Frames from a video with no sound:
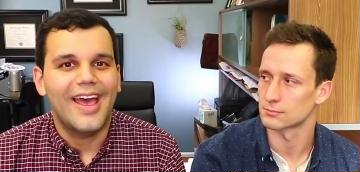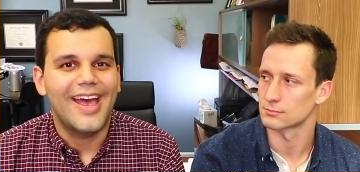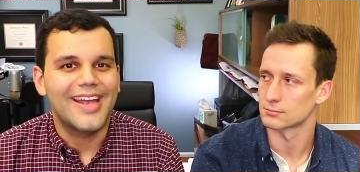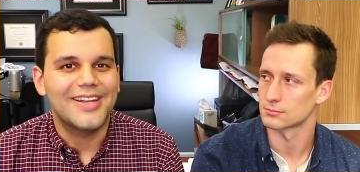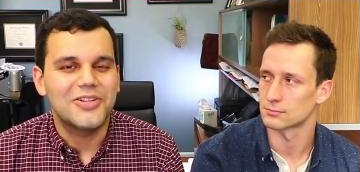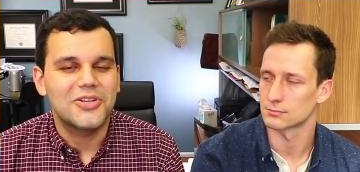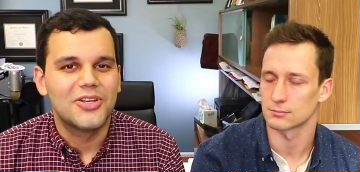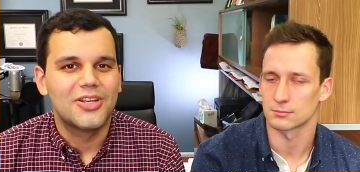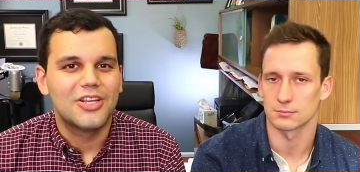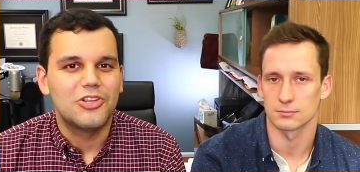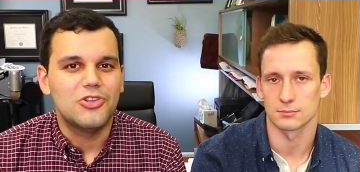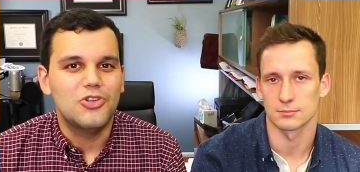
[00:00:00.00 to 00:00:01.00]
Speaker 1: And
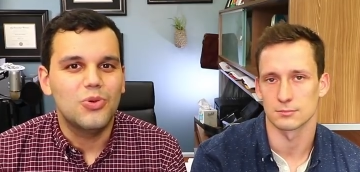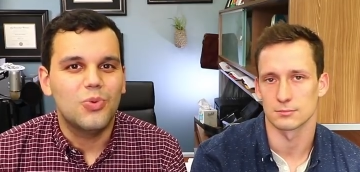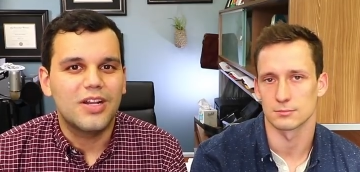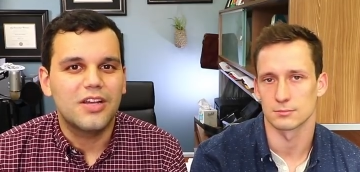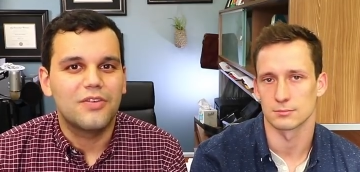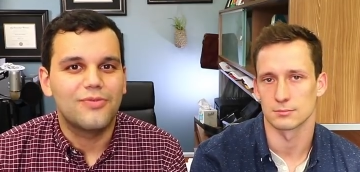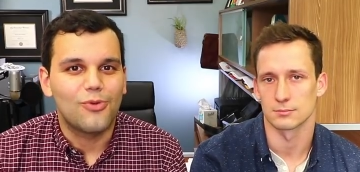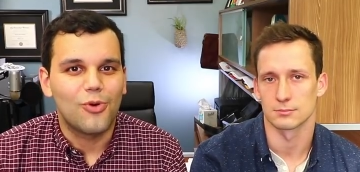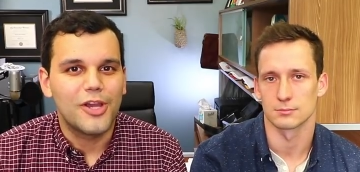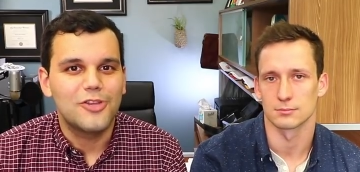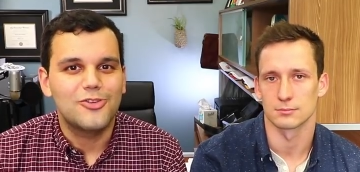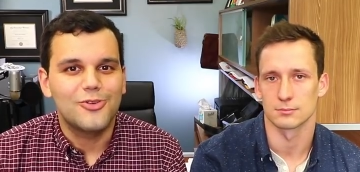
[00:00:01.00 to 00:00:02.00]
you want to
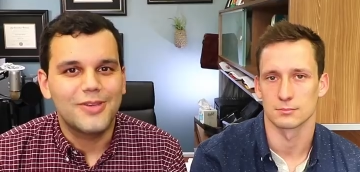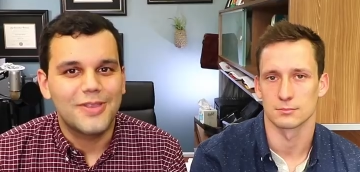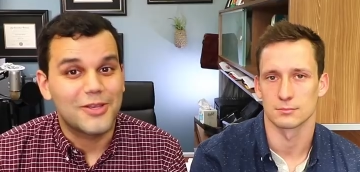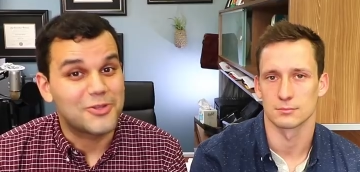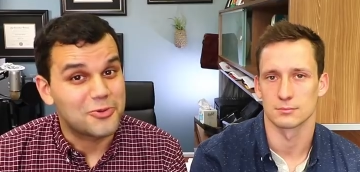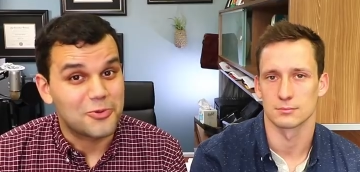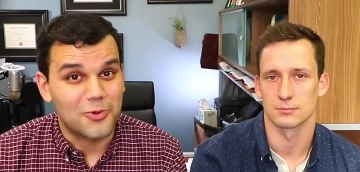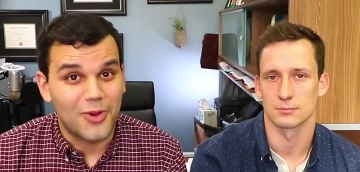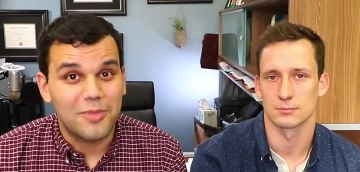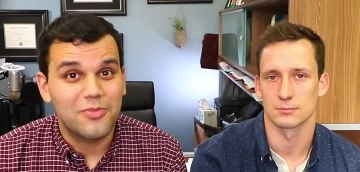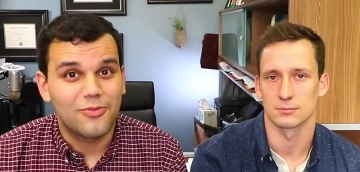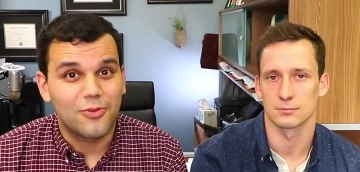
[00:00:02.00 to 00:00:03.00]
avoid doing this
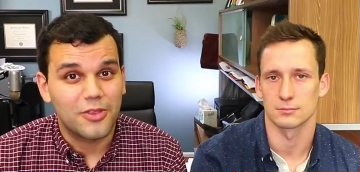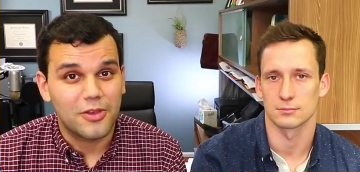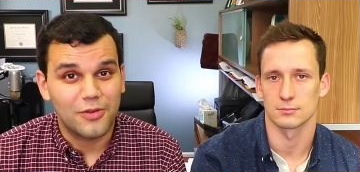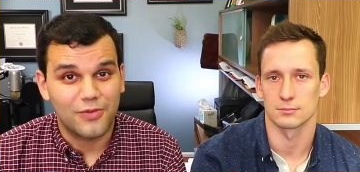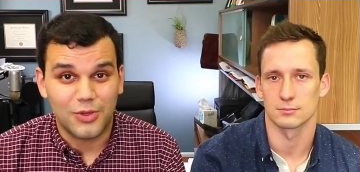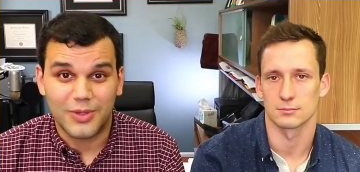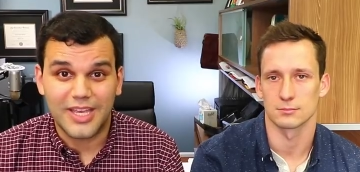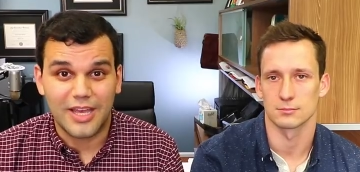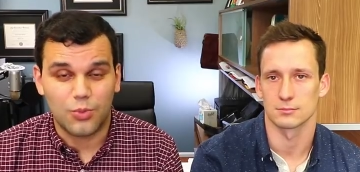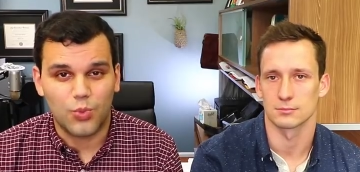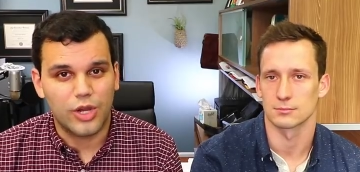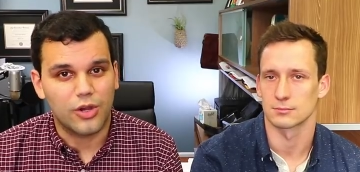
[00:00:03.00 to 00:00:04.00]
right before the interview.
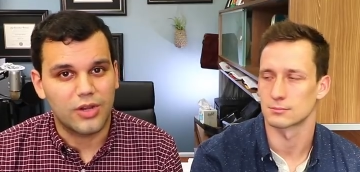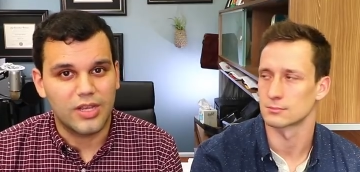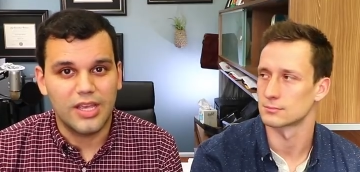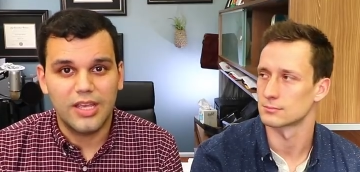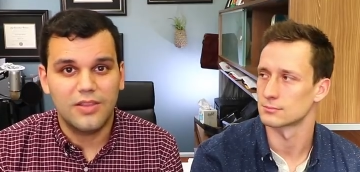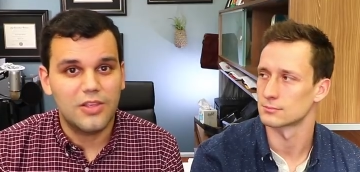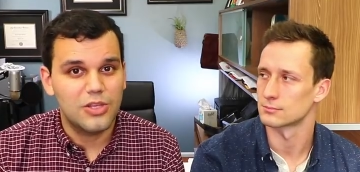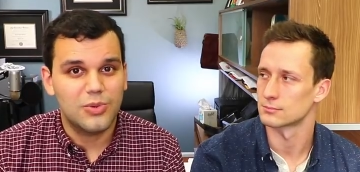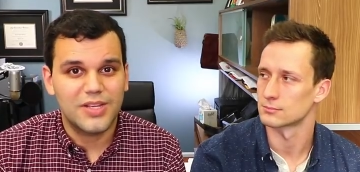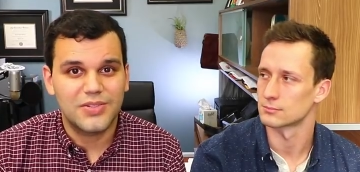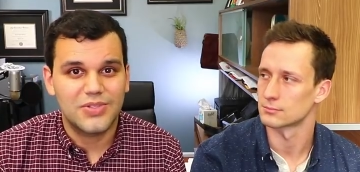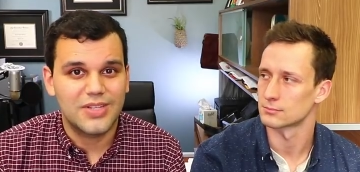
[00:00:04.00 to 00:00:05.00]
Again, we're in the
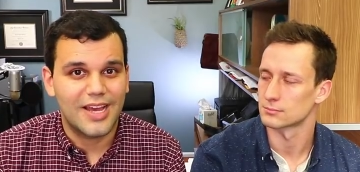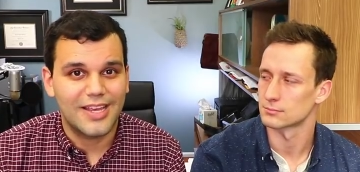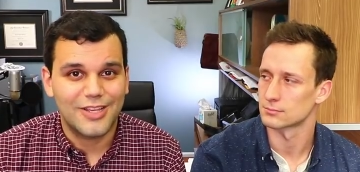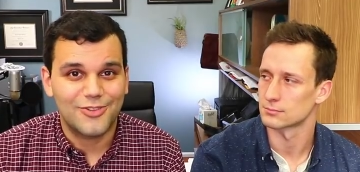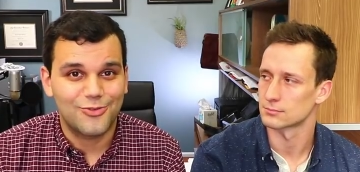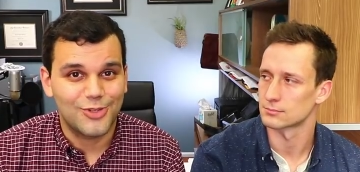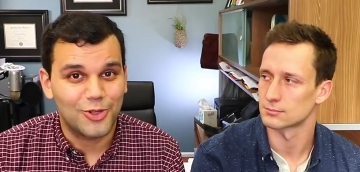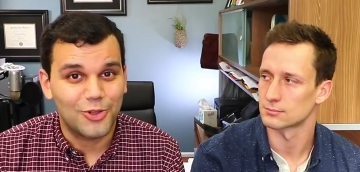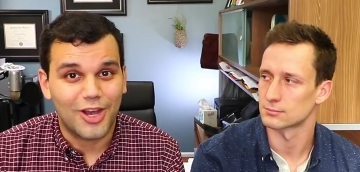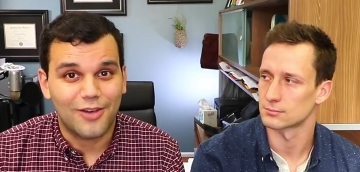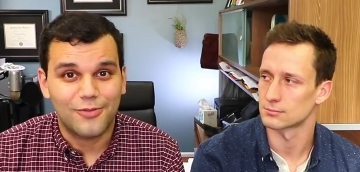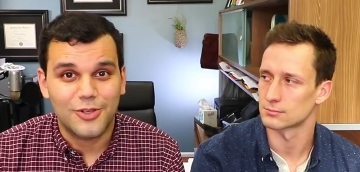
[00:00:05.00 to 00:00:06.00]
U S C I S
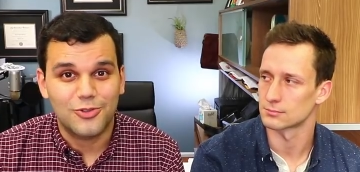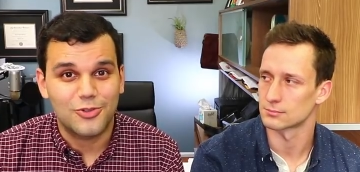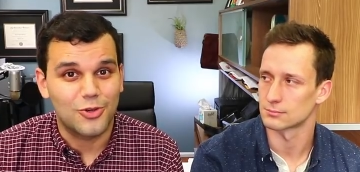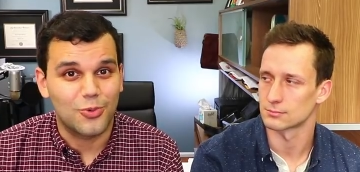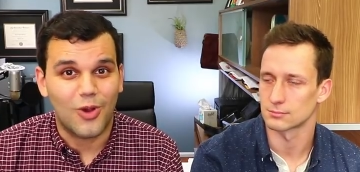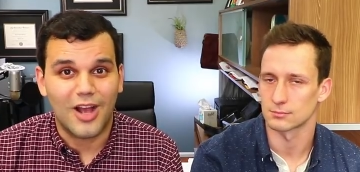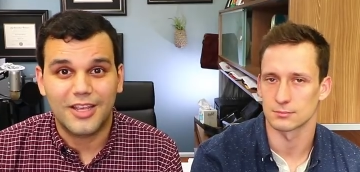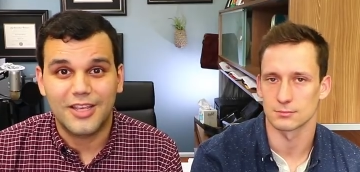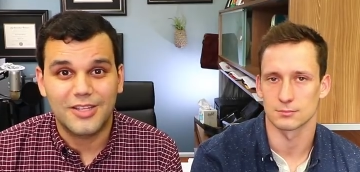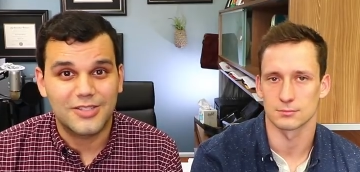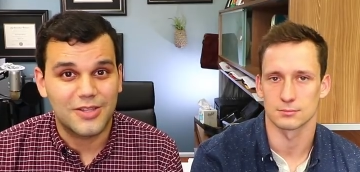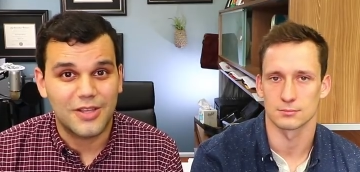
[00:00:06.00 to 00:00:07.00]
field office, you're
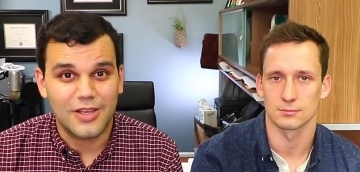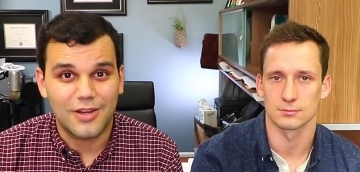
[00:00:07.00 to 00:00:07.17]
walking into the